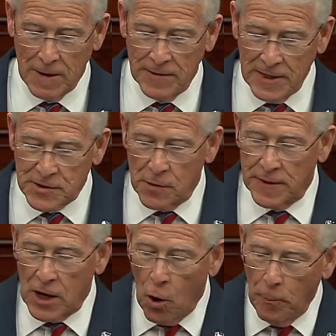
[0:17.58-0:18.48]
These are
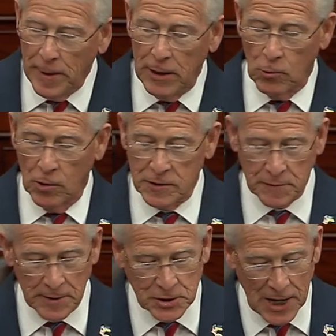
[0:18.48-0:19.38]
the opening words
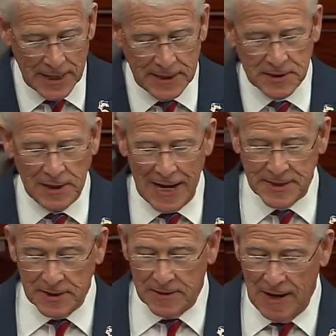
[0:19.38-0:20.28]
from the Chinese
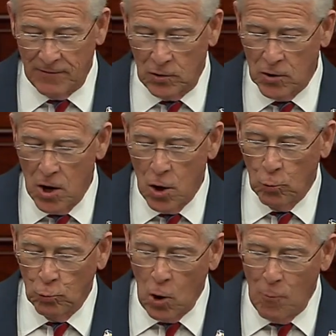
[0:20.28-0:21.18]
classic novel,
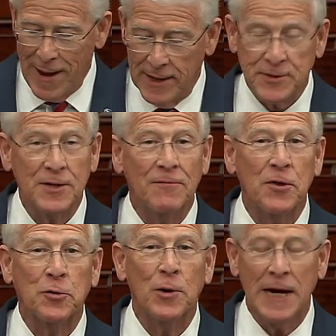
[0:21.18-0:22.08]
Romance of the
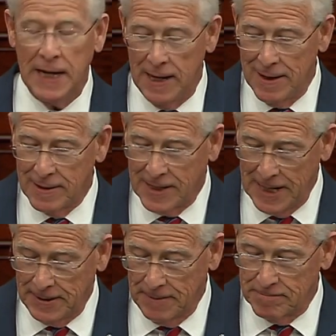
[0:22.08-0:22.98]
Three
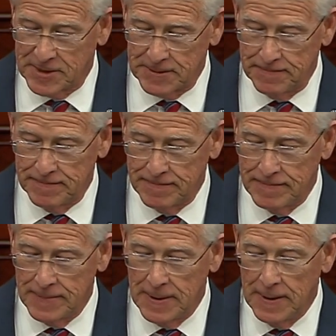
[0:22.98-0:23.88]
Kingdoms.
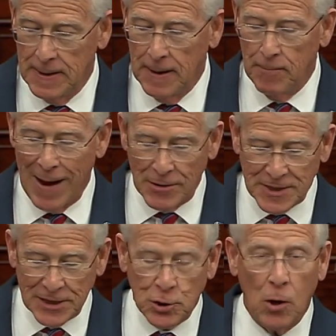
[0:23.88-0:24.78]
Mao
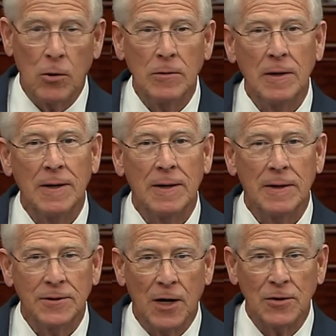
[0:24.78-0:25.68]
Zedong,
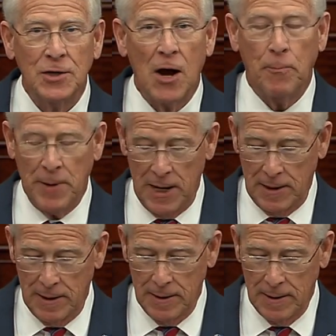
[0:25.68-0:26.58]
Deng
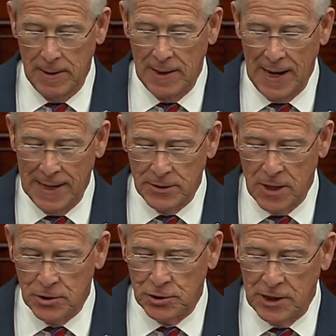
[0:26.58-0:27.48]
Xiaoping, and
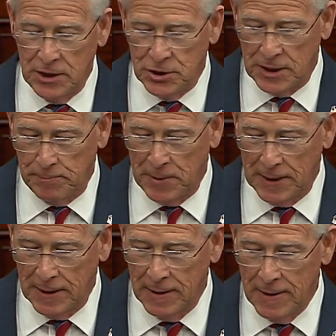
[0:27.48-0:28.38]
Xi
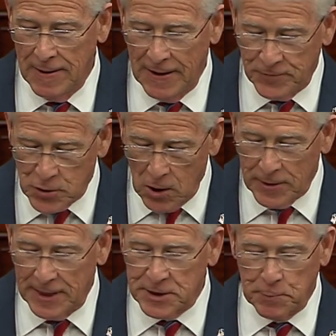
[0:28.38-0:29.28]
Jinping have drawn
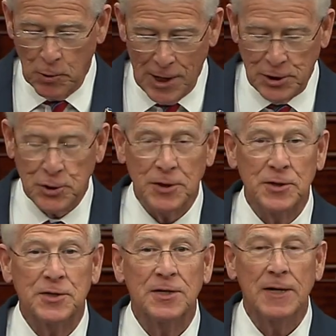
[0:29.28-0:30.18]

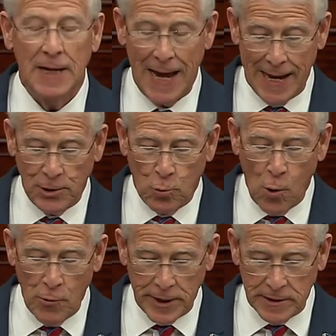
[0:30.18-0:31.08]
inspirations and
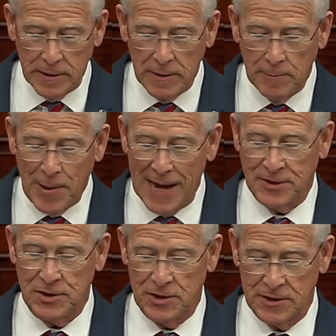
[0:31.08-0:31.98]
quoted
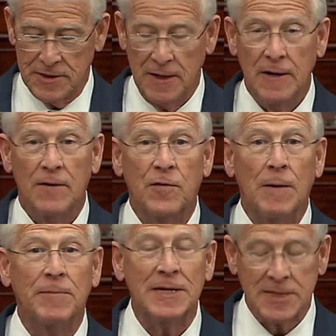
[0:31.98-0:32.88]
passages
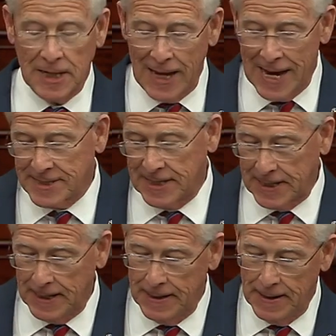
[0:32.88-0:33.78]
from this classic
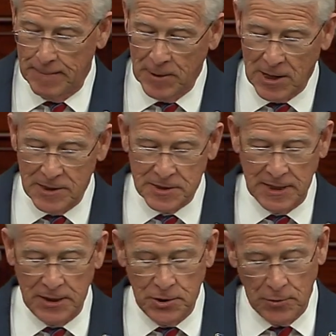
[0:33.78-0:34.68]
because
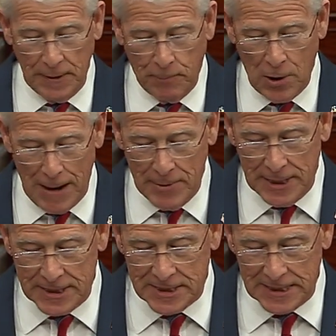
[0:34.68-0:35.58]
the enduring
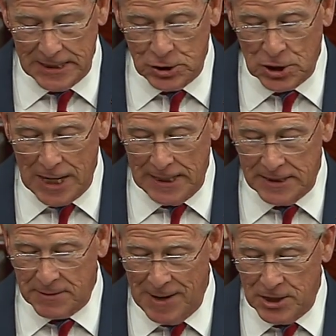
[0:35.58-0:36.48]
prominence in
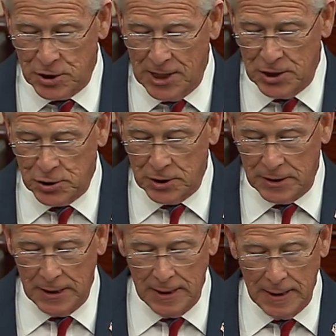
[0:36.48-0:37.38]
Chinese
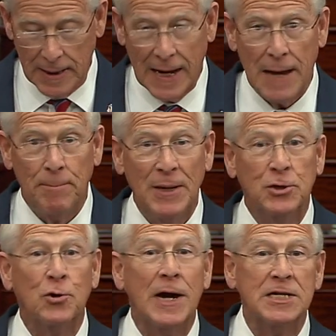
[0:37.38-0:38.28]
imagination can be
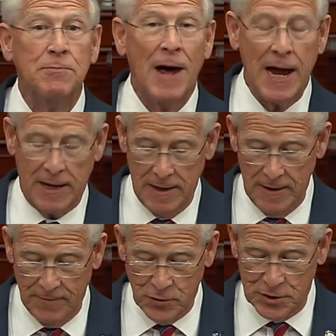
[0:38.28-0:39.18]
traced
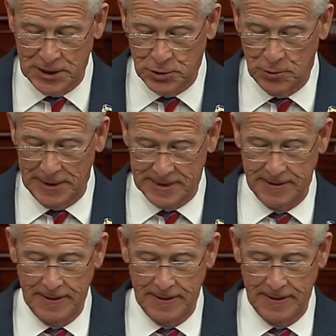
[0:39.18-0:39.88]
back for centuries.